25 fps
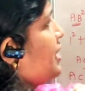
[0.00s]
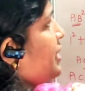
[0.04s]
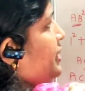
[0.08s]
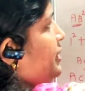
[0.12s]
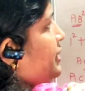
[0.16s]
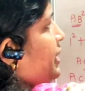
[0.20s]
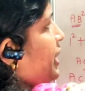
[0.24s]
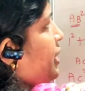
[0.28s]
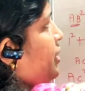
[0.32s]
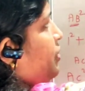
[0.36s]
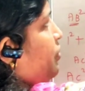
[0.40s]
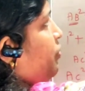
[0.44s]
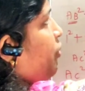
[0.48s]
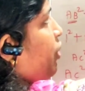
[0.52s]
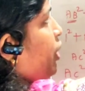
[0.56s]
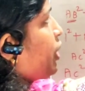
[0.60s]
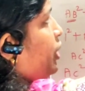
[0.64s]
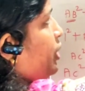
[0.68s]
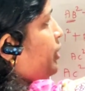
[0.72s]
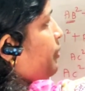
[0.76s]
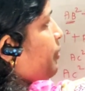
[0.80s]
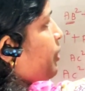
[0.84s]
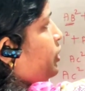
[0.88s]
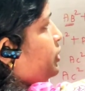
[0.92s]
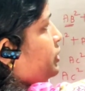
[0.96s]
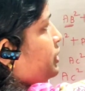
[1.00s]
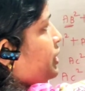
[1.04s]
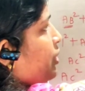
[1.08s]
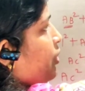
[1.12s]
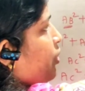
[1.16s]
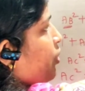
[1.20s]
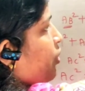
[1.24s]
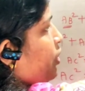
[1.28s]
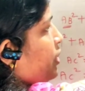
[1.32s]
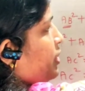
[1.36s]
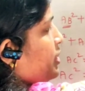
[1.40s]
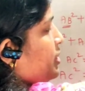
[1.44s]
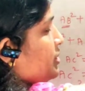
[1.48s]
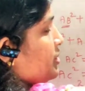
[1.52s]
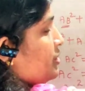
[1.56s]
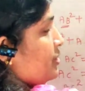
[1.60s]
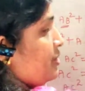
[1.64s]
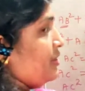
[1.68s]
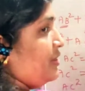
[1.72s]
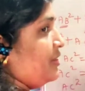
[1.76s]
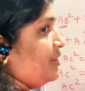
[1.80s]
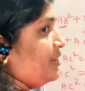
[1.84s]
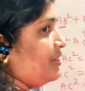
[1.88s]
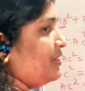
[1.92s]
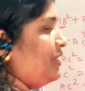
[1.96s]
Then what about the rod?
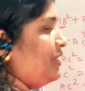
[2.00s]
The